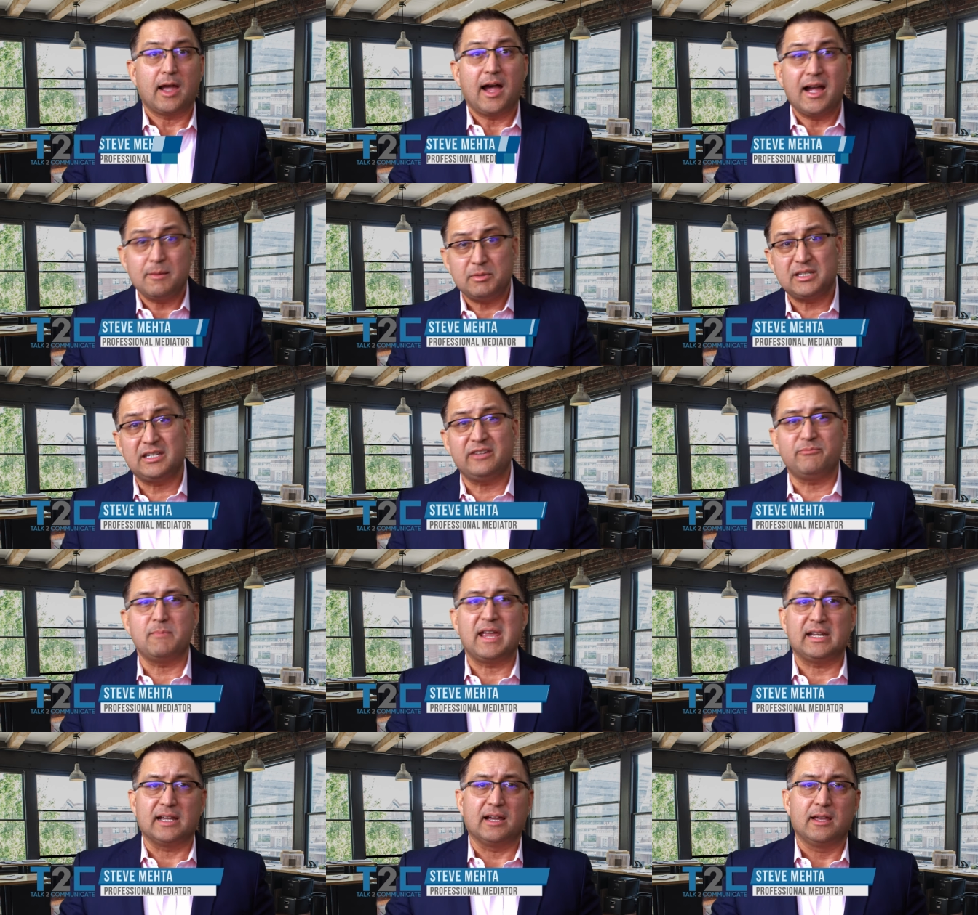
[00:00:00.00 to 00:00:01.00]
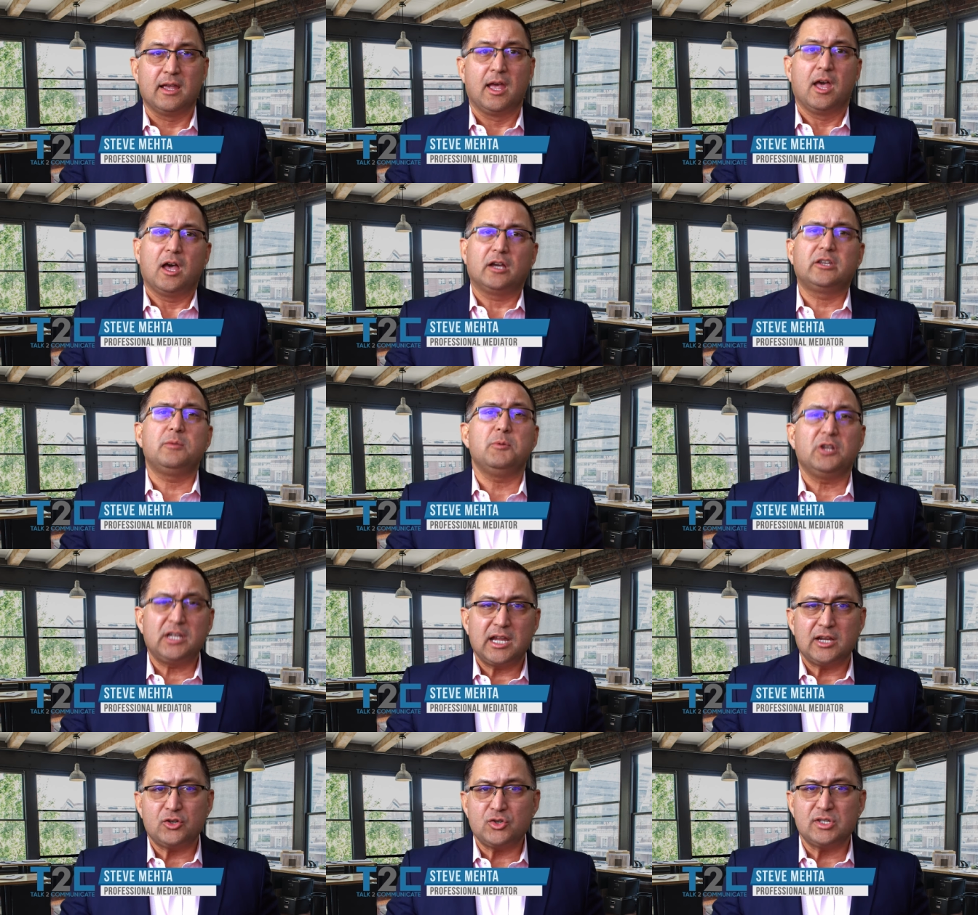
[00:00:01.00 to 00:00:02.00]
I'm Steve Maida, a
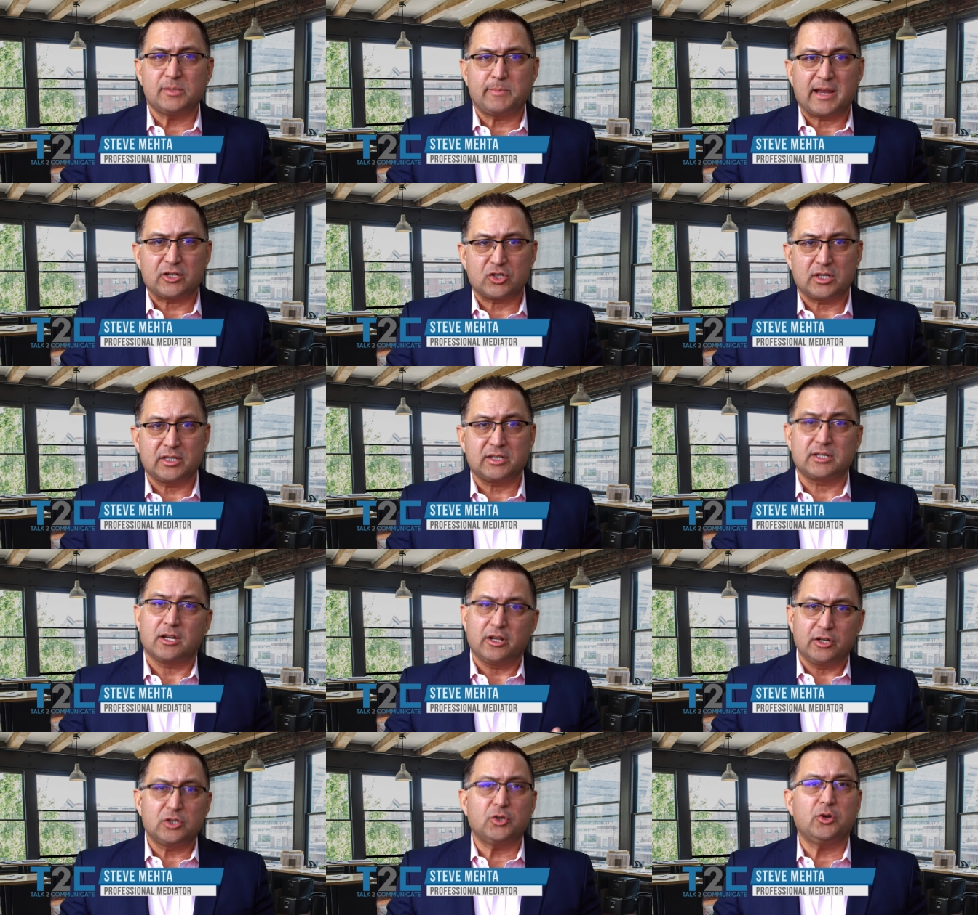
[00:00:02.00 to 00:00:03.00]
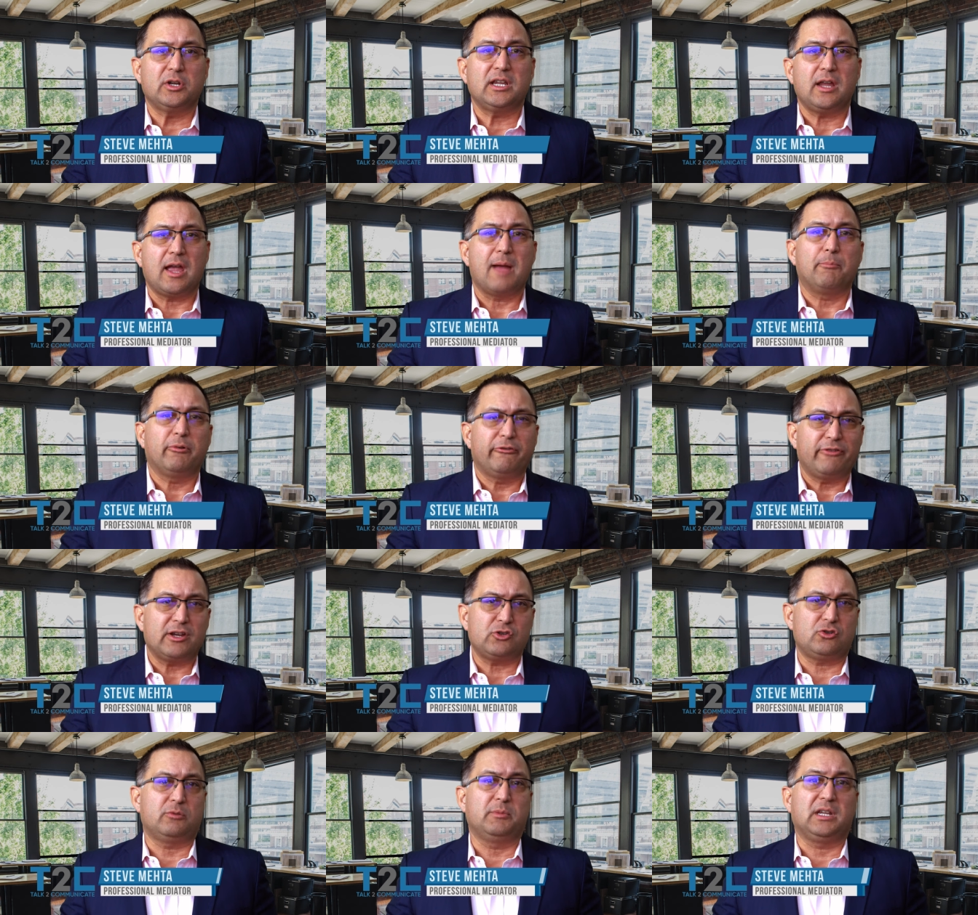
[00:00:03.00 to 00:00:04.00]
communication specialist, an attorney, and
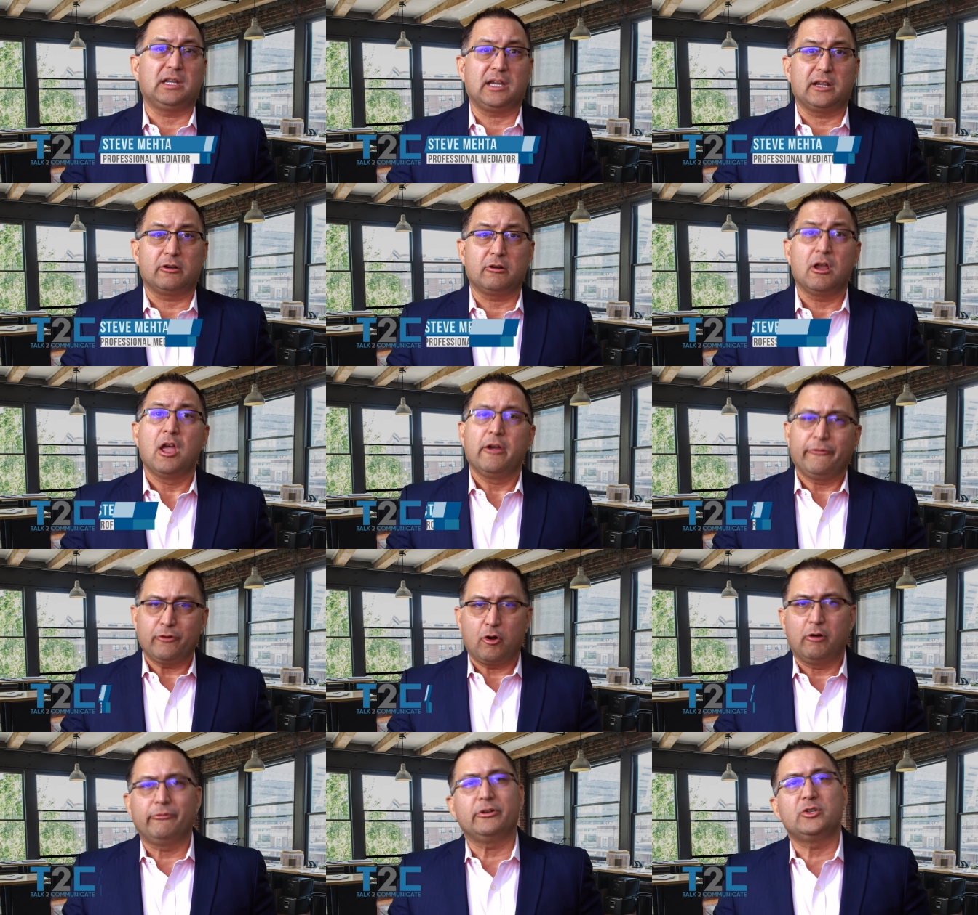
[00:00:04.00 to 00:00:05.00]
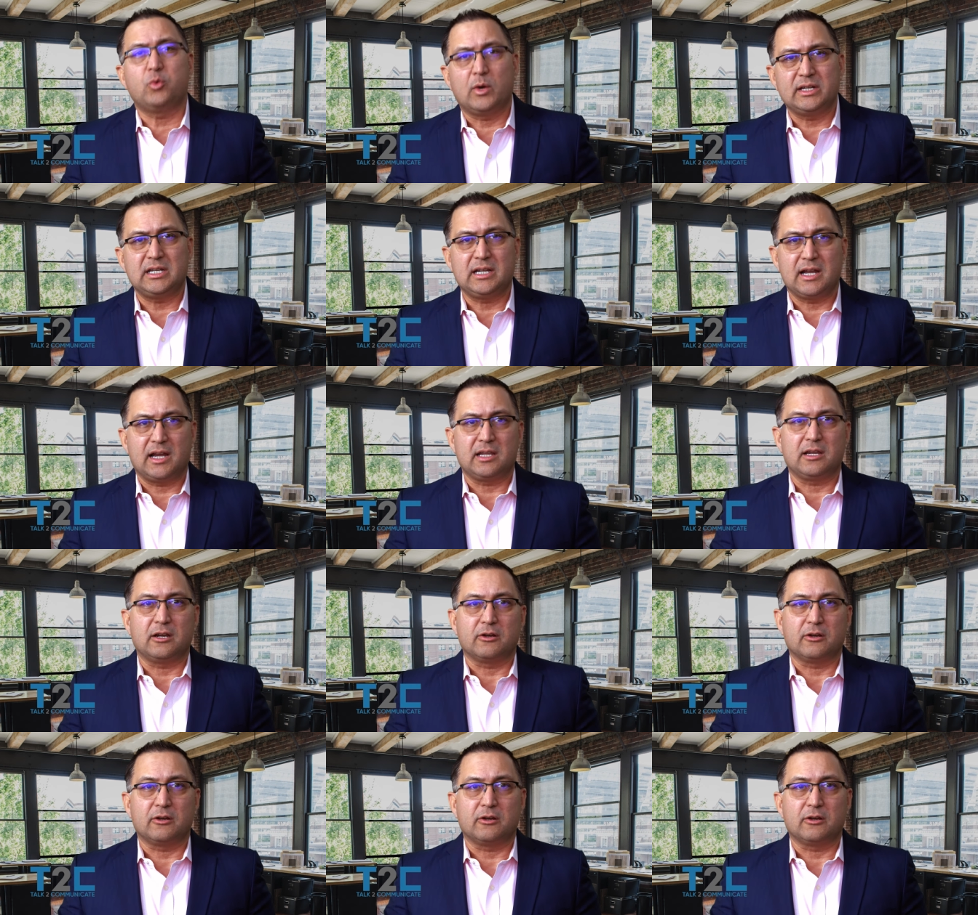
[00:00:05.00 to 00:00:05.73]
professional mediator for over 29